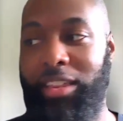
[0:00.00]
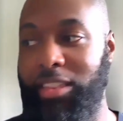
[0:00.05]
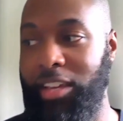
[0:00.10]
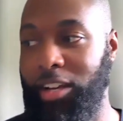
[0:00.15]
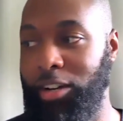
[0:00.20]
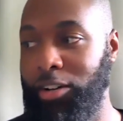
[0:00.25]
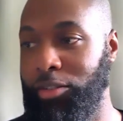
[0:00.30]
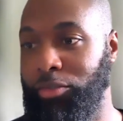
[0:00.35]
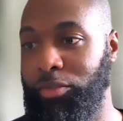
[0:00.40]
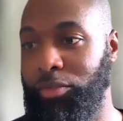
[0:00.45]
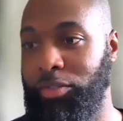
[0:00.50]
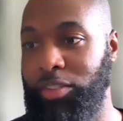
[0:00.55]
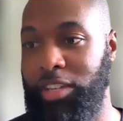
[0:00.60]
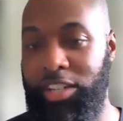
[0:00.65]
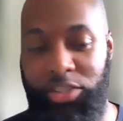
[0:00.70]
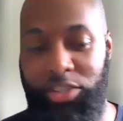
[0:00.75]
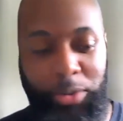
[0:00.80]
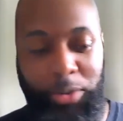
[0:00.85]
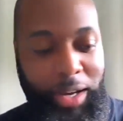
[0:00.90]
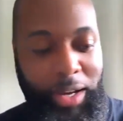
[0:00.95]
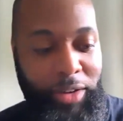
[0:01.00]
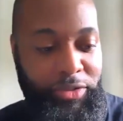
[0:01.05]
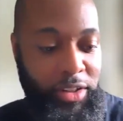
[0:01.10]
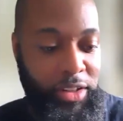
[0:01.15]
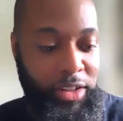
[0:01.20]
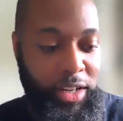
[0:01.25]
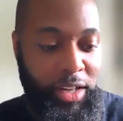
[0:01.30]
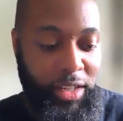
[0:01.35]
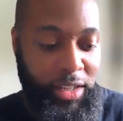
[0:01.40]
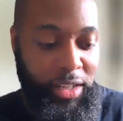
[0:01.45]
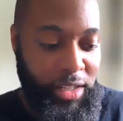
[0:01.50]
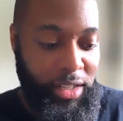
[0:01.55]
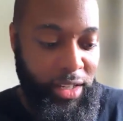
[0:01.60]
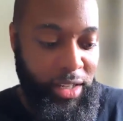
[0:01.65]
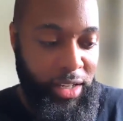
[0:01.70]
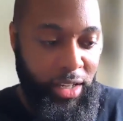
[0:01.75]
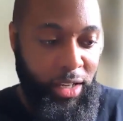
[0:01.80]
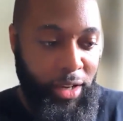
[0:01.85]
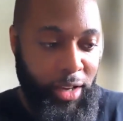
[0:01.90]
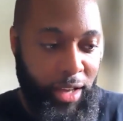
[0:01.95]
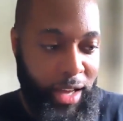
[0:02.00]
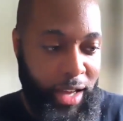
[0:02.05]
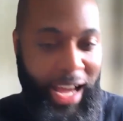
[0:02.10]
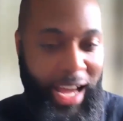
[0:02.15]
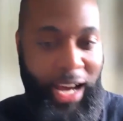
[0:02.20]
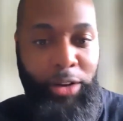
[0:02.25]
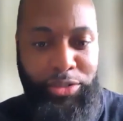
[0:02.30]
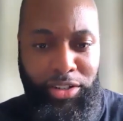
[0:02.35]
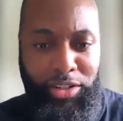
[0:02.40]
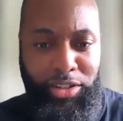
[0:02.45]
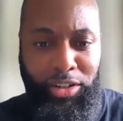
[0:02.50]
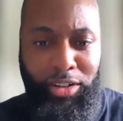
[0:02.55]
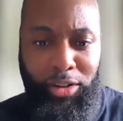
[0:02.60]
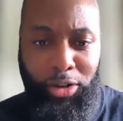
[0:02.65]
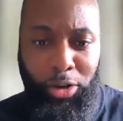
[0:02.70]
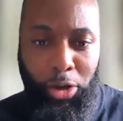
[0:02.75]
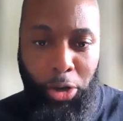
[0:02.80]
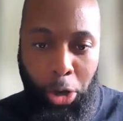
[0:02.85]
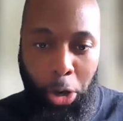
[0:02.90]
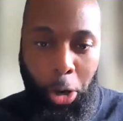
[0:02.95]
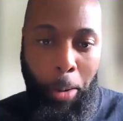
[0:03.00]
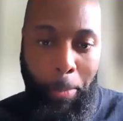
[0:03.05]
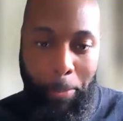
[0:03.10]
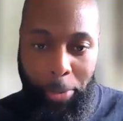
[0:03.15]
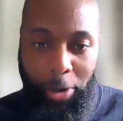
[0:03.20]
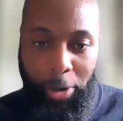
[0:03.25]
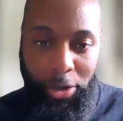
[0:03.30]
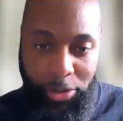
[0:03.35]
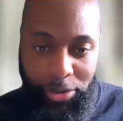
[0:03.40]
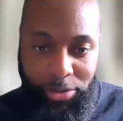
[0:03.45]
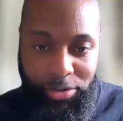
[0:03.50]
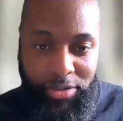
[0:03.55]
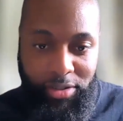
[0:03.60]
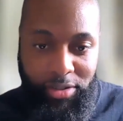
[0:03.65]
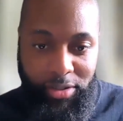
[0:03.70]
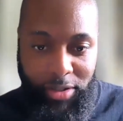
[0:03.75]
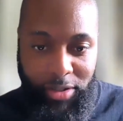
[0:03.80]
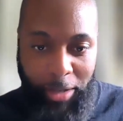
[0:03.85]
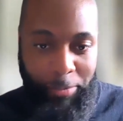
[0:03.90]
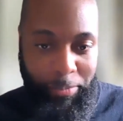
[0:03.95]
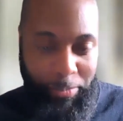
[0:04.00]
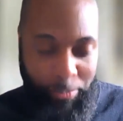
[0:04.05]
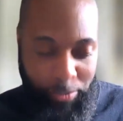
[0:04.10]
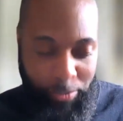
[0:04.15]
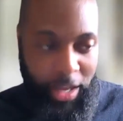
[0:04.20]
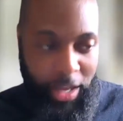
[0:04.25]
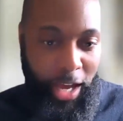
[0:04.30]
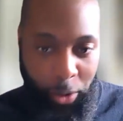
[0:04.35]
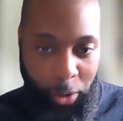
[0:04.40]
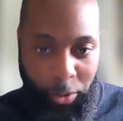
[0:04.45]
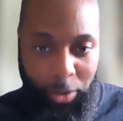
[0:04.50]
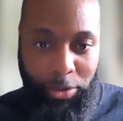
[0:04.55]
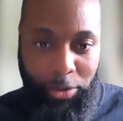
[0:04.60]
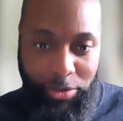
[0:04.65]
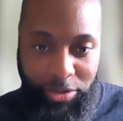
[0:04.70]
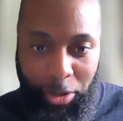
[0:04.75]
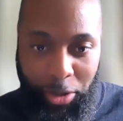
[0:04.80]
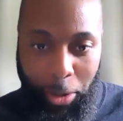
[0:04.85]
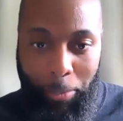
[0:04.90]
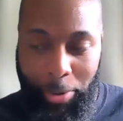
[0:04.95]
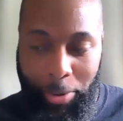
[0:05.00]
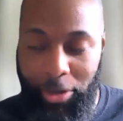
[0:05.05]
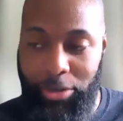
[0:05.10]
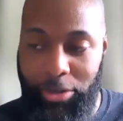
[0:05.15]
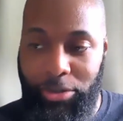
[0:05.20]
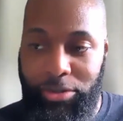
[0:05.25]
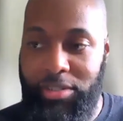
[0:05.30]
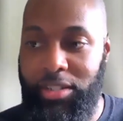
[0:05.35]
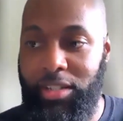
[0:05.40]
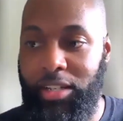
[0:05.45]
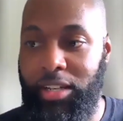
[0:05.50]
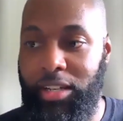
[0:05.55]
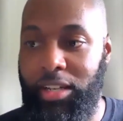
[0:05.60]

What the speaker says: thing of yes, you have to learn how to compose, air quotes compose,